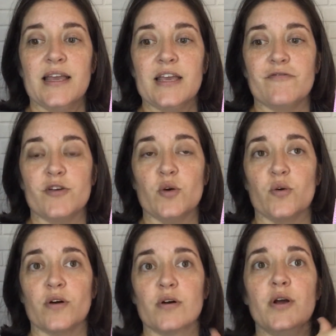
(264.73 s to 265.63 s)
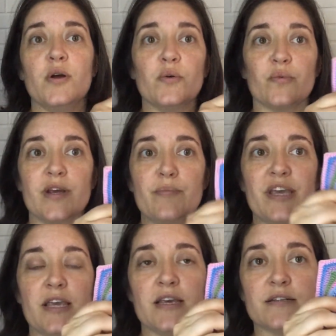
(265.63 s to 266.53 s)
If your
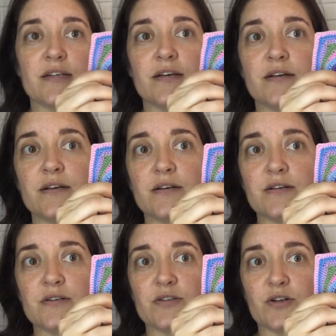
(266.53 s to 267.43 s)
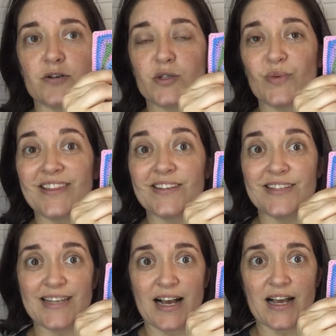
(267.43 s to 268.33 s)
repeat starts with the
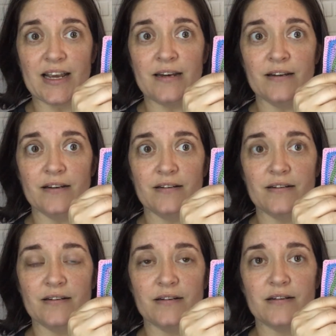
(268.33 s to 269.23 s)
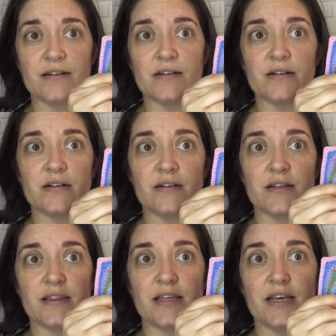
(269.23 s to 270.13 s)
side,
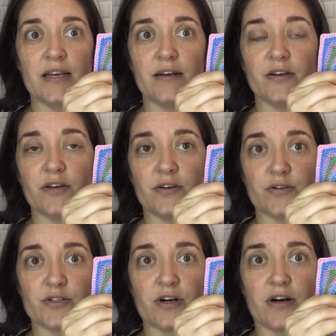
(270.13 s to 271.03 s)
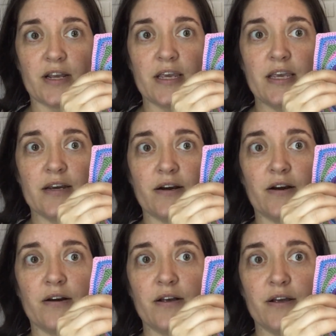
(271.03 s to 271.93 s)
then you're starting
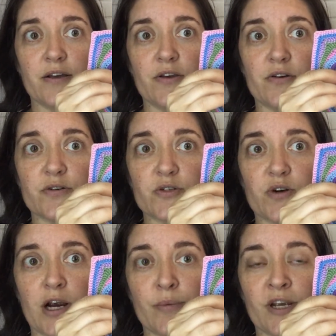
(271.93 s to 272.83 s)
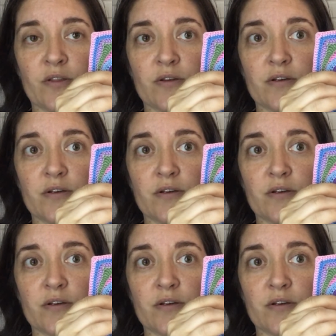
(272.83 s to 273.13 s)
here, you're describing